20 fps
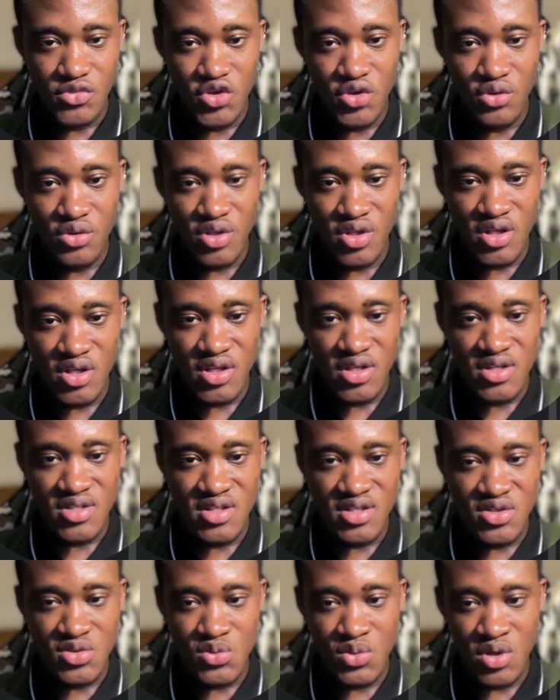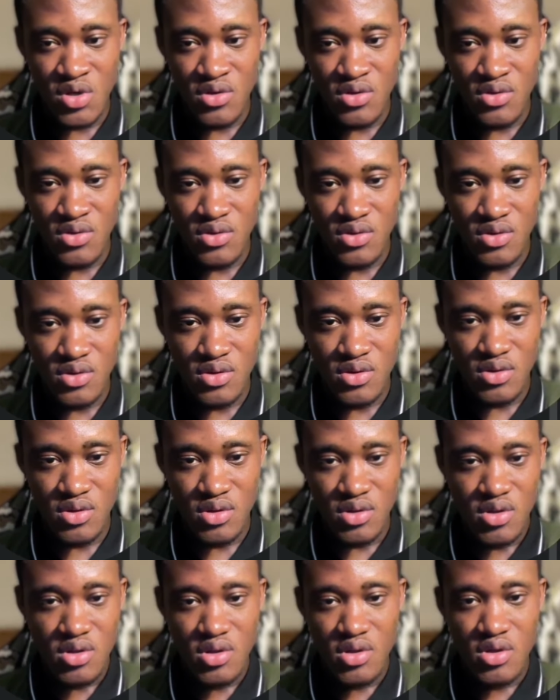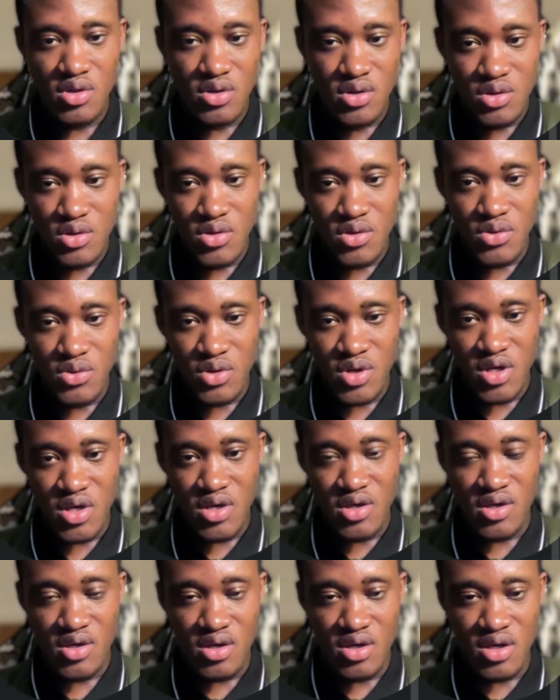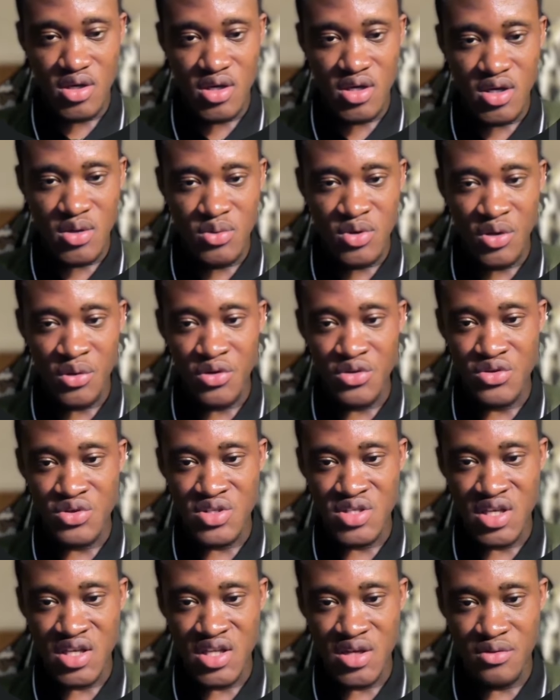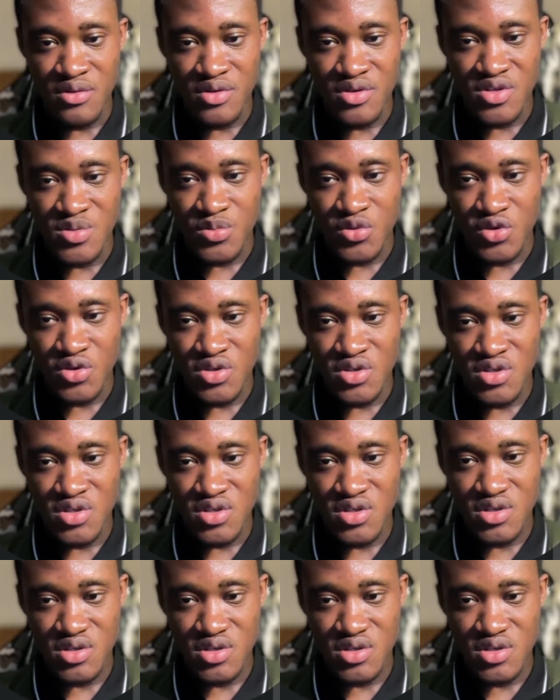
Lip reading: don't need this as well. Okay, we are going to send a response.